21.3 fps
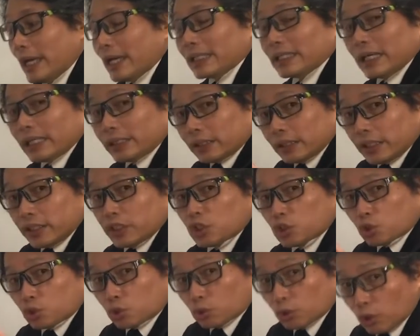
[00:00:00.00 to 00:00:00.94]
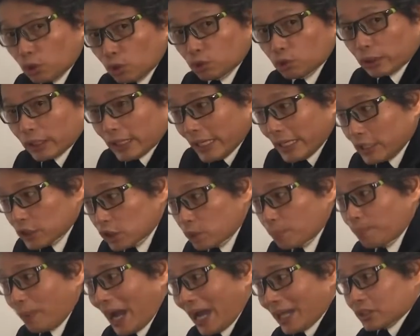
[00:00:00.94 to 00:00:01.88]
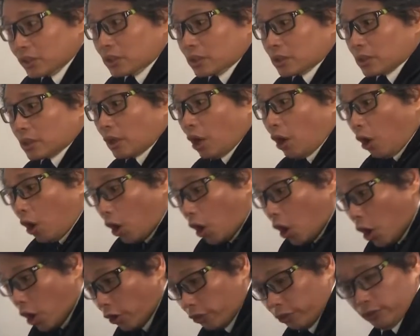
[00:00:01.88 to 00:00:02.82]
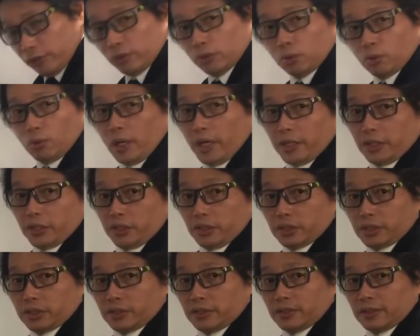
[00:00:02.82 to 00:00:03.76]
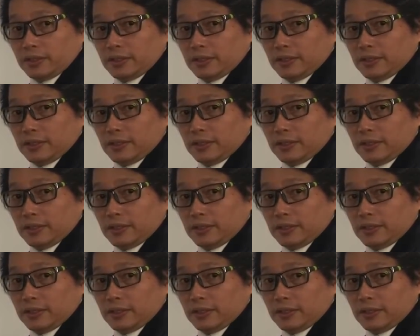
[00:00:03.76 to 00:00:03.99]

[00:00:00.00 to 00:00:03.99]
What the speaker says: that this truth is passed on to others.